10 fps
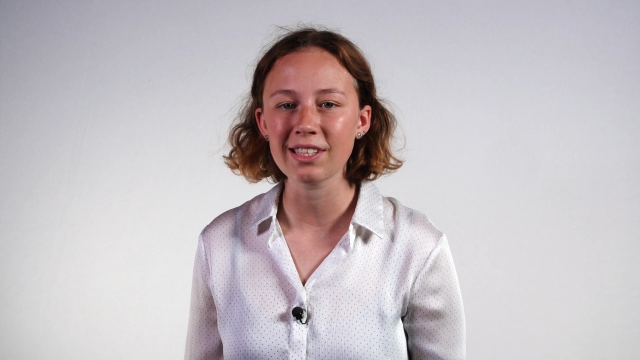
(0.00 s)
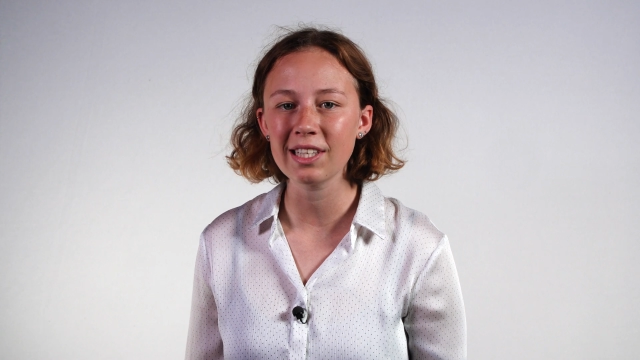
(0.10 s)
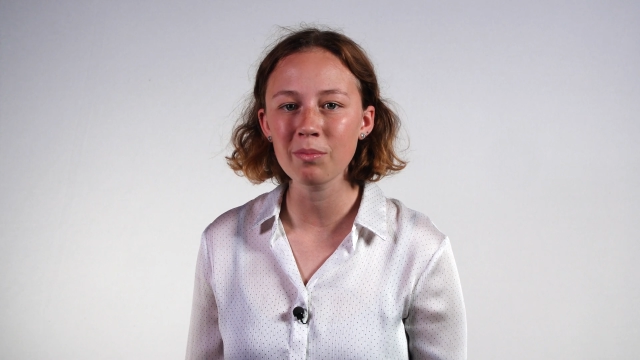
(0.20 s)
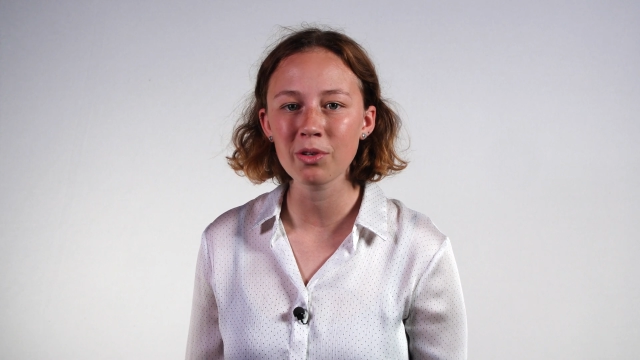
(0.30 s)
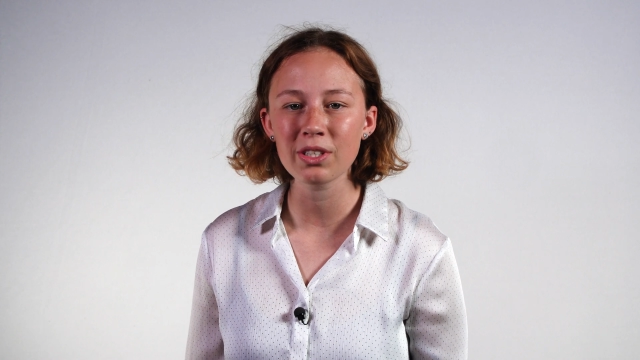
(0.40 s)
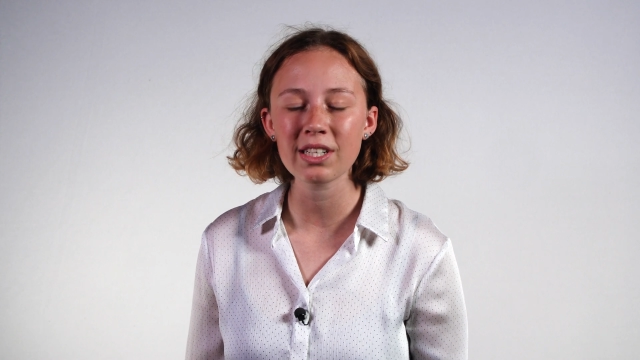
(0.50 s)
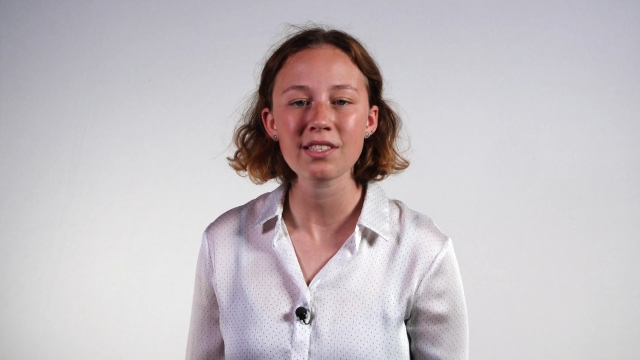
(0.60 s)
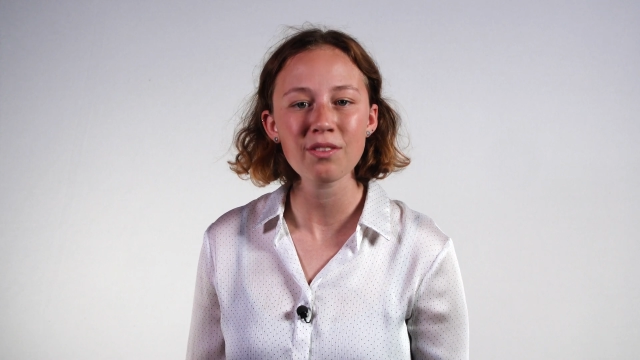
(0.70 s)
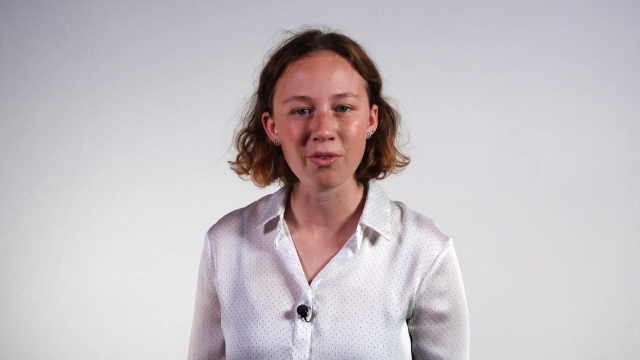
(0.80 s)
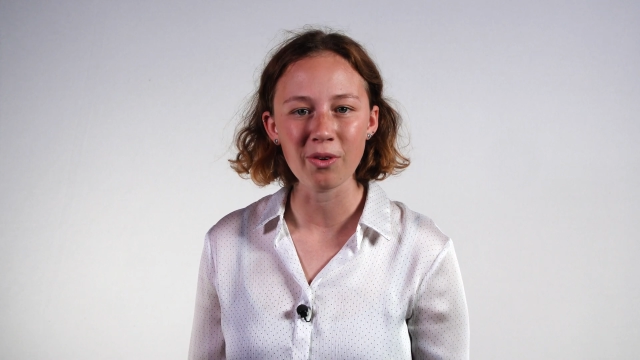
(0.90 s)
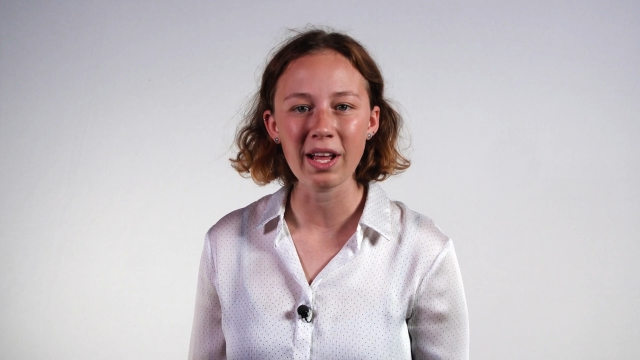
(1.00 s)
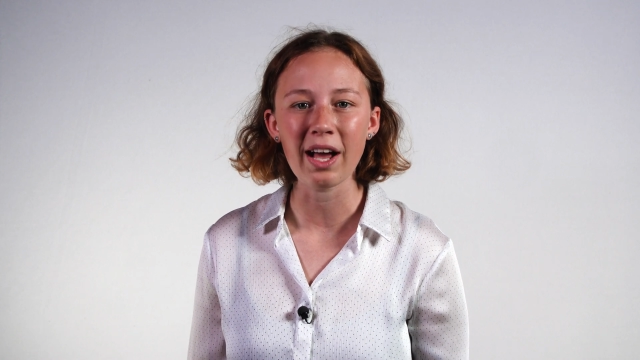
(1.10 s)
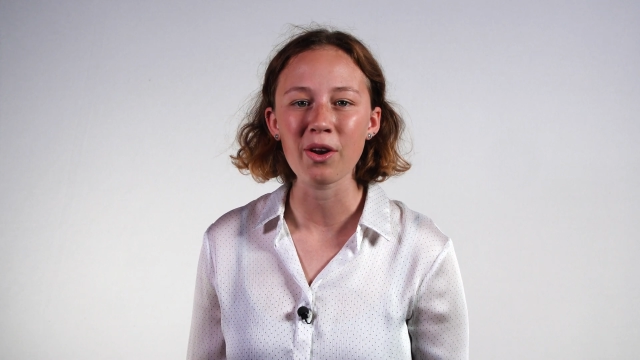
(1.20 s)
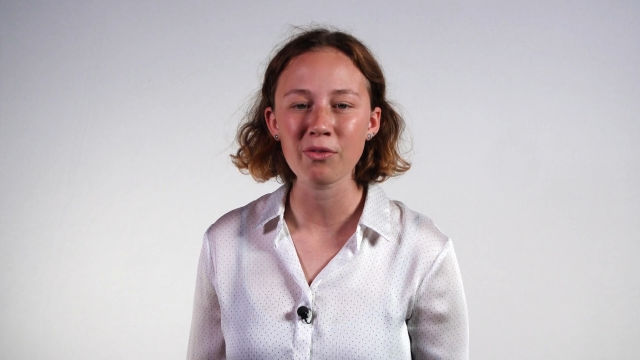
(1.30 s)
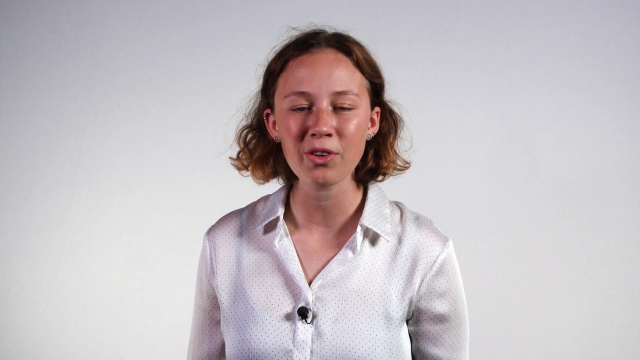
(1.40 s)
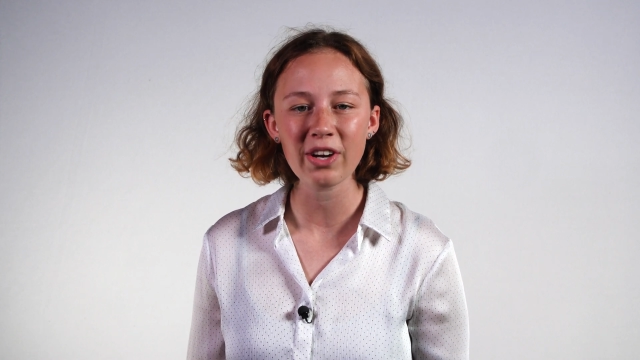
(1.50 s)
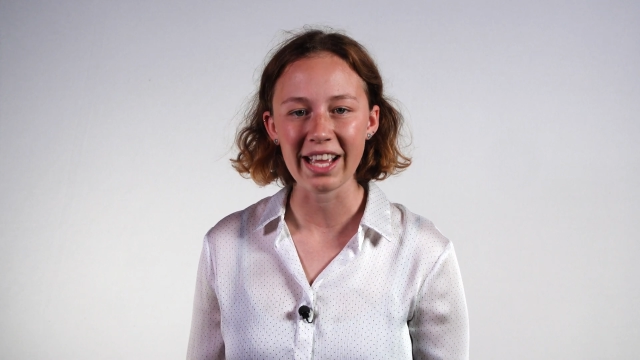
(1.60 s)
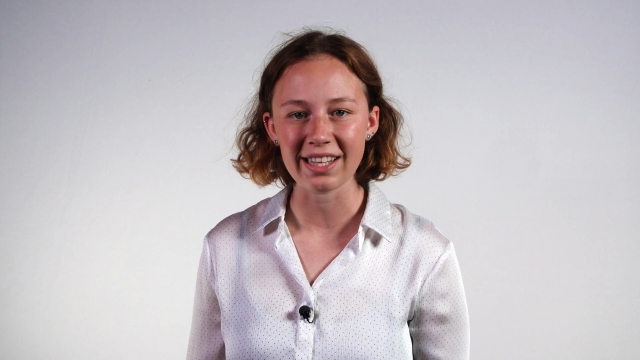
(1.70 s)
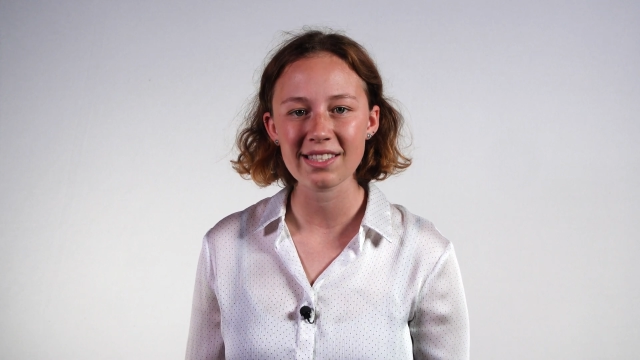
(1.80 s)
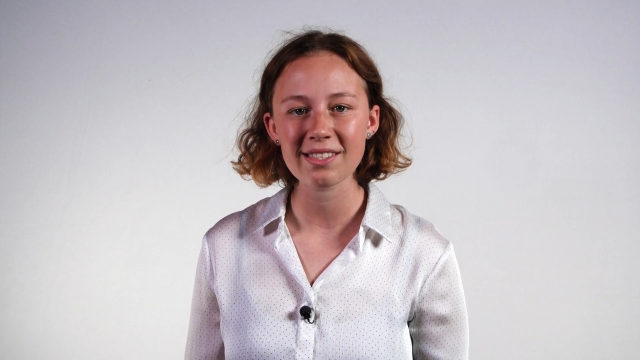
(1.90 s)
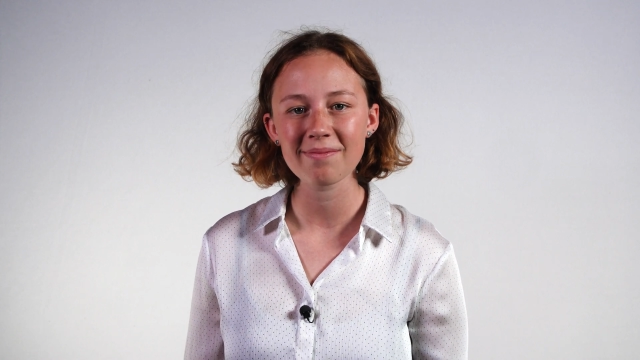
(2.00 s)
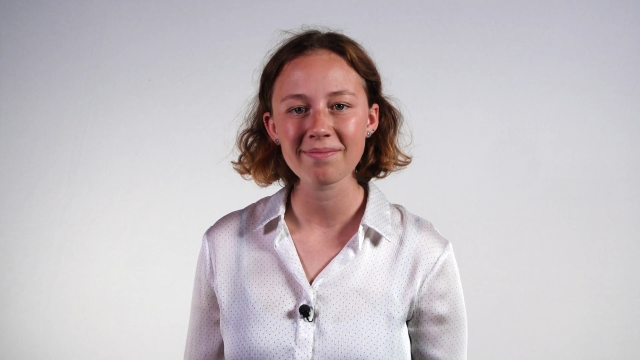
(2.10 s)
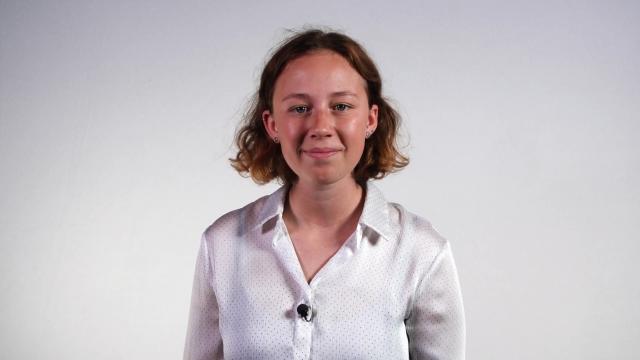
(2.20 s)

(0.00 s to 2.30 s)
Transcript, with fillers: the keyboard doesn't fall out of your hands.